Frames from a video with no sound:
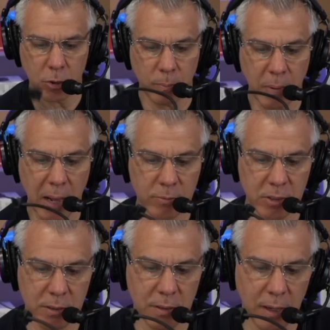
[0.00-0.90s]
pops
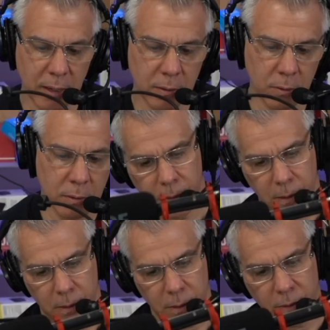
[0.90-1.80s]
into the handle,
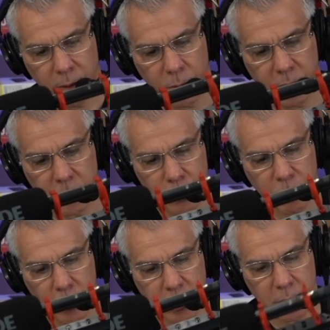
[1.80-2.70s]
and I think we can just
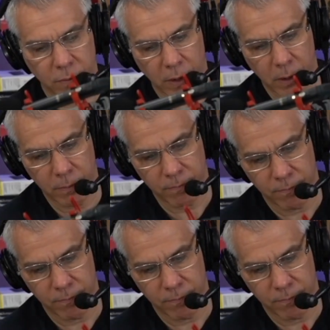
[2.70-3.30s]
push it in there.